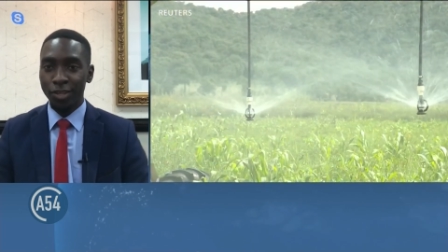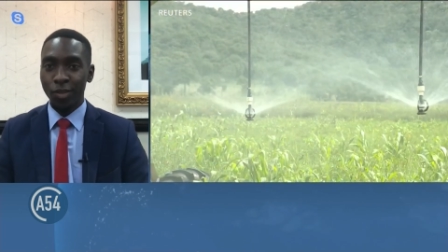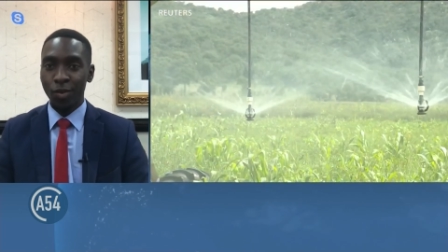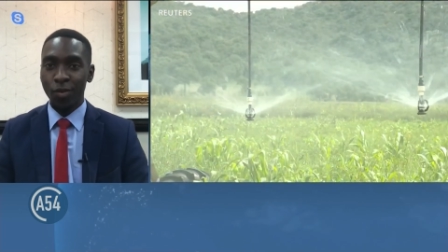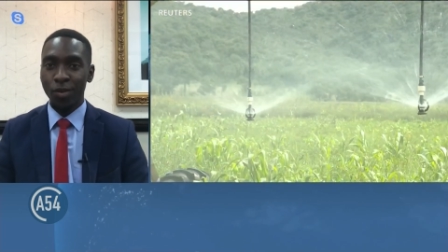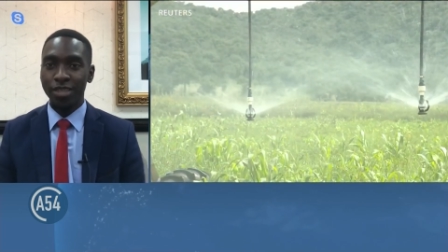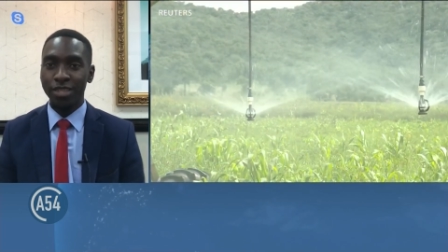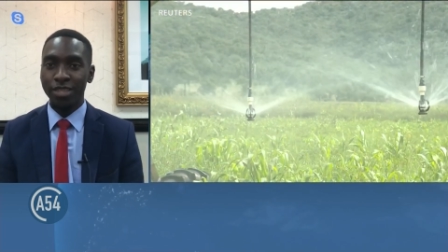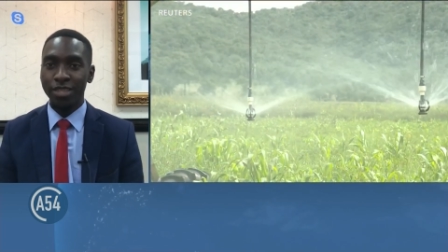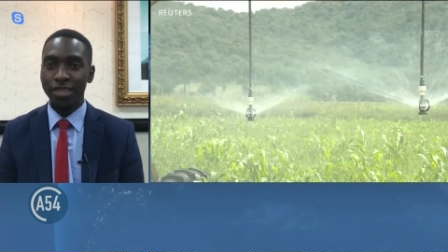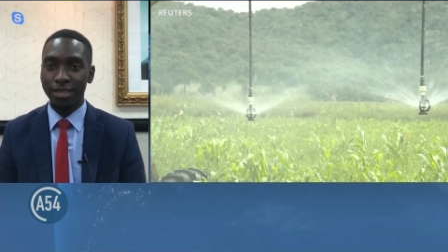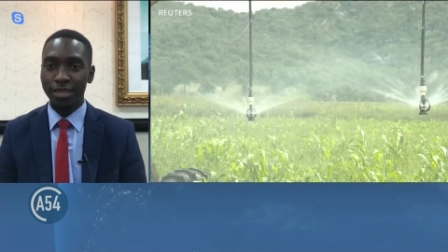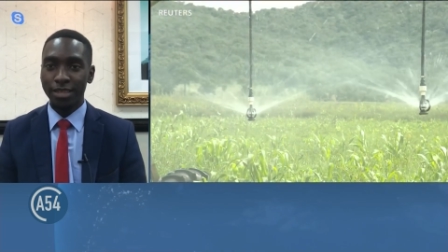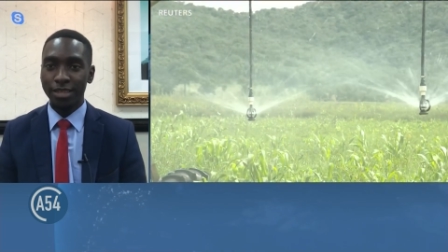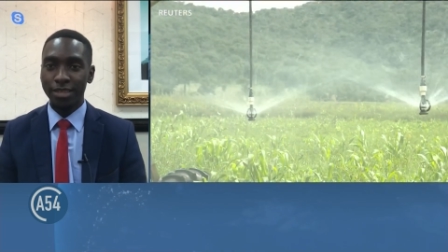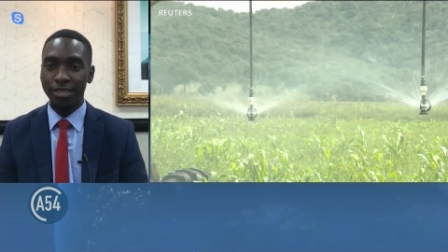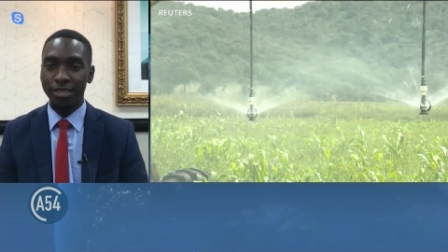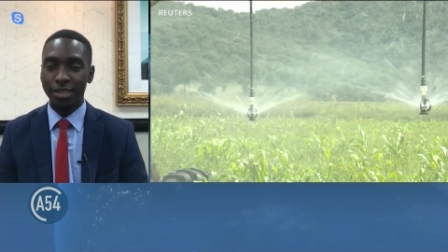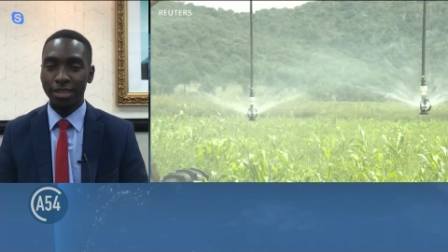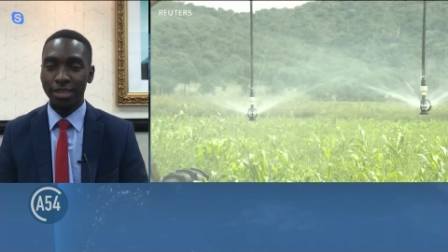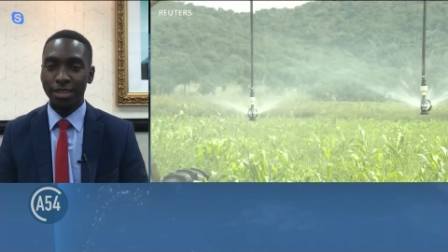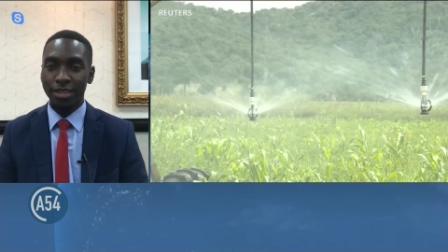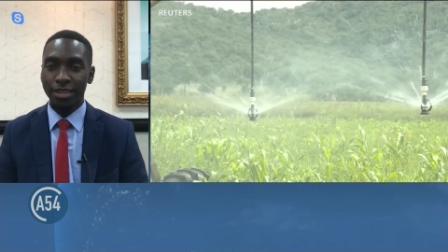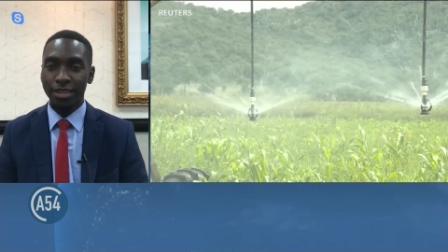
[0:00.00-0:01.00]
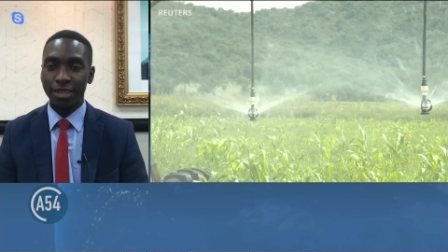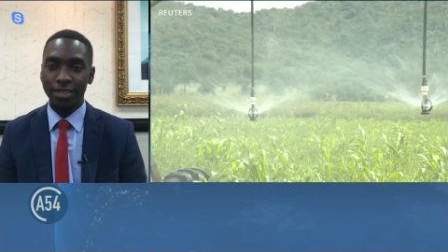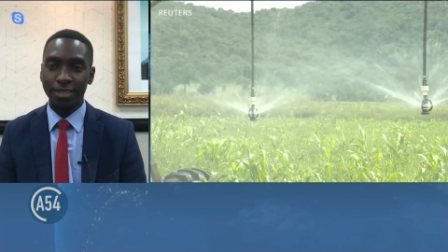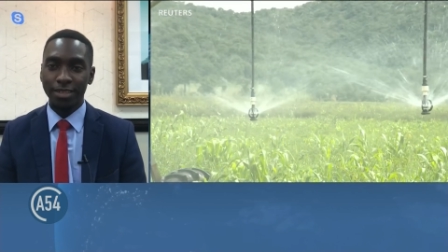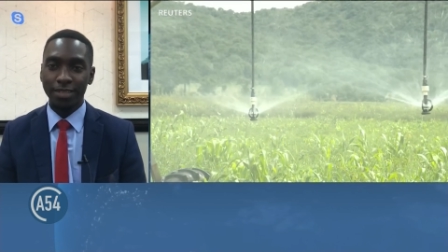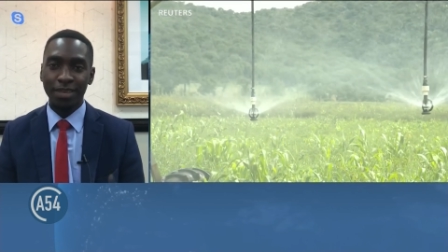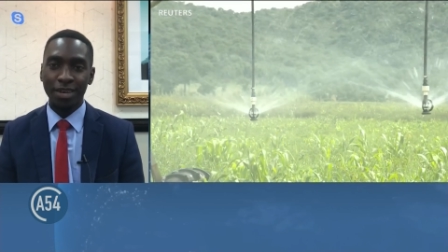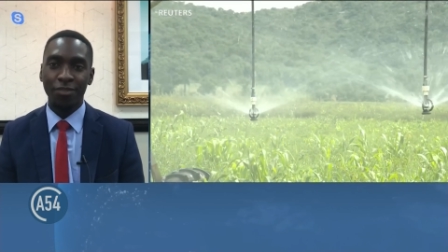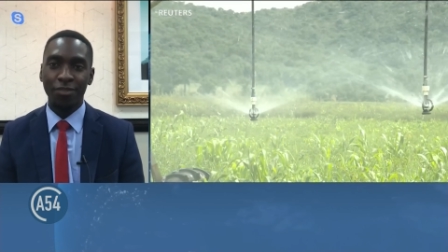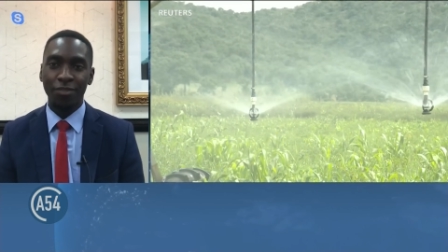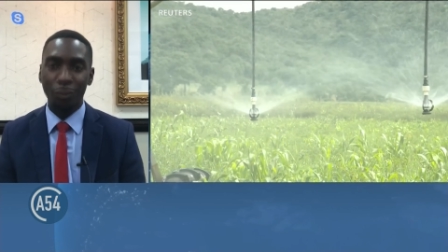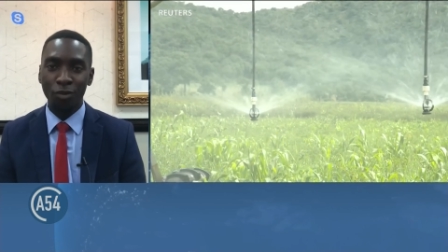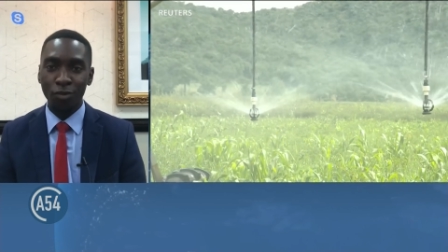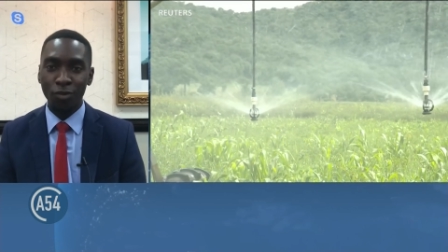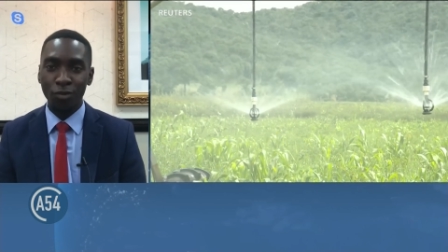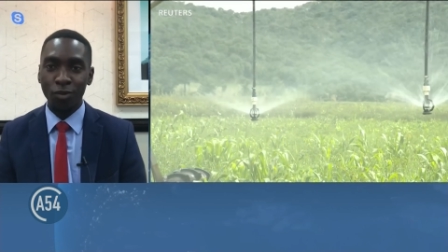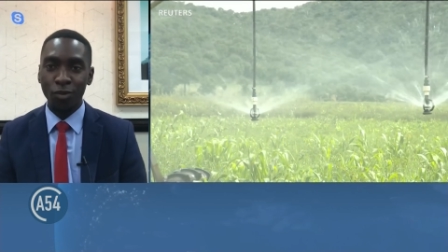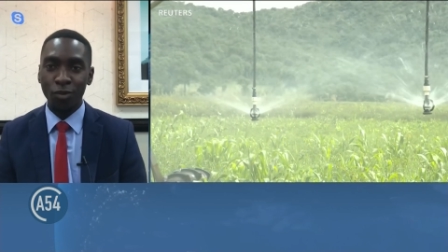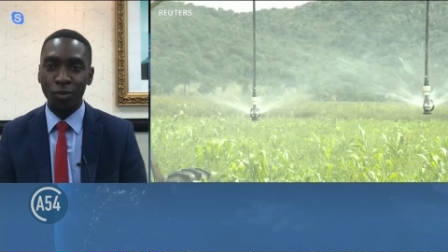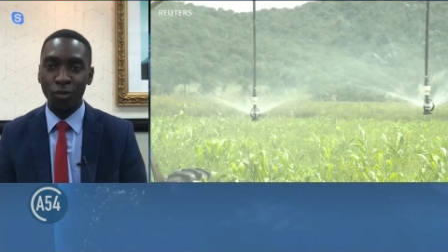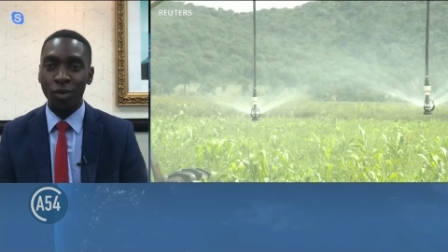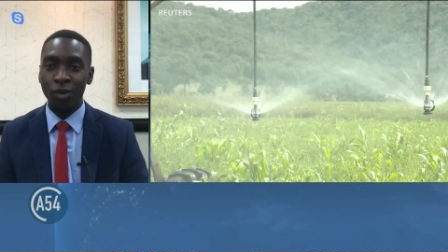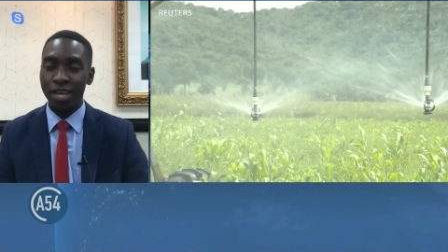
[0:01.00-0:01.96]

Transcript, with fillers: So with just a smartphone